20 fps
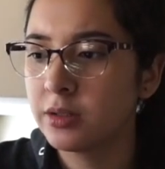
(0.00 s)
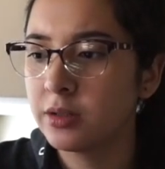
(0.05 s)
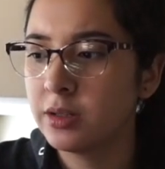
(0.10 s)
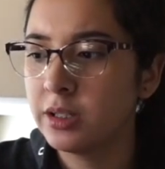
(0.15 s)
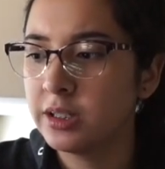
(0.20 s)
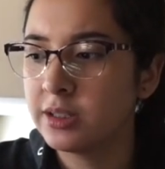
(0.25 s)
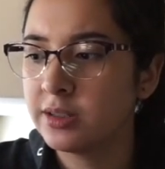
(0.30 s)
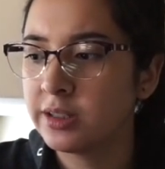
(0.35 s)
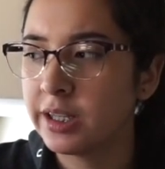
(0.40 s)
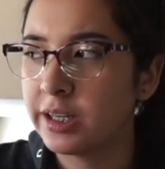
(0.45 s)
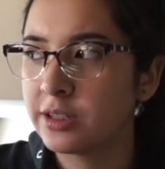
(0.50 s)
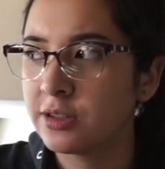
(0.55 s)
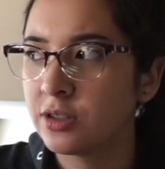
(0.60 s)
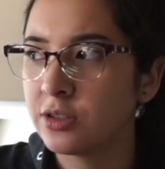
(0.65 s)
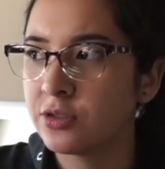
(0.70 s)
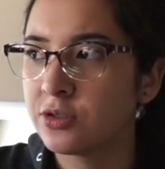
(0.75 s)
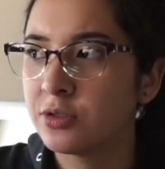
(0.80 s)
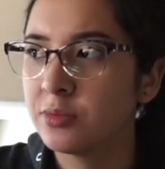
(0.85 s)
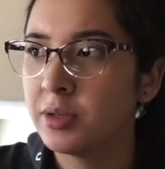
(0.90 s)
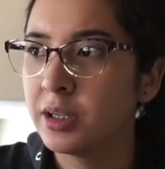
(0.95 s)
the aesthetics
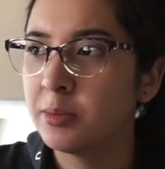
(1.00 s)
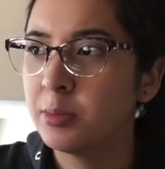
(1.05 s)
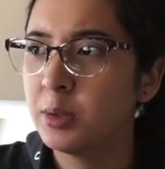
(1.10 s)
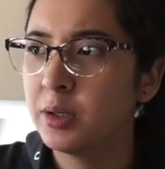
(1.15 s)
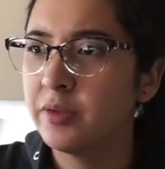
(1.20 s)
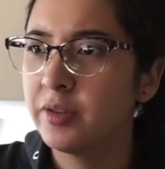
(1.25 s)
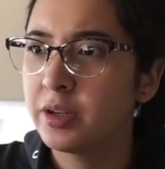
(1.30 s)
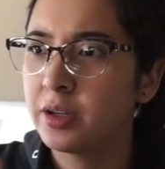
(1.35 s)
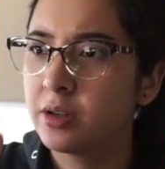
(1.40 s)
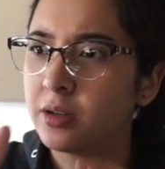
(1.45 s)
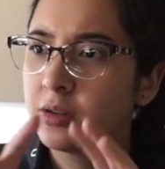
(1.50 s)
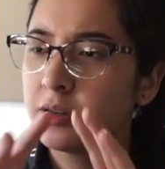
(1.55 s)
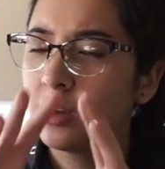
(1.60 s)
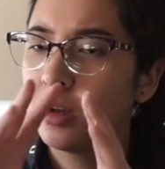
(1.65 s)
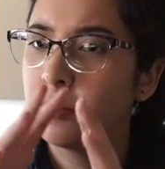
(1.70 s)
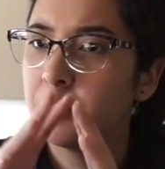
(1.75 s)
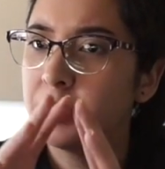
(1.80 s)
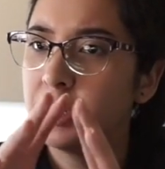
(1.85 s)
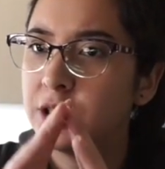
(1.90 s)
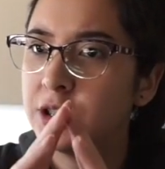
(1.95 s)
also remind me of like a
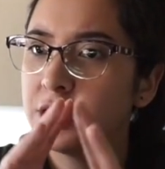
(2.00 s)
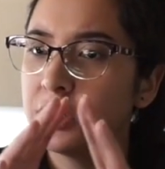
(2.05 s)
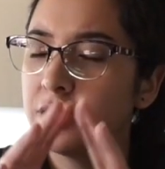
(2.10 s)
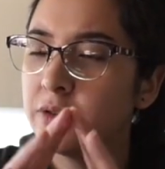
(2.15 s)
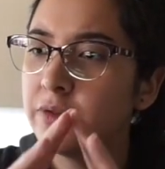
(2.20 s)
combination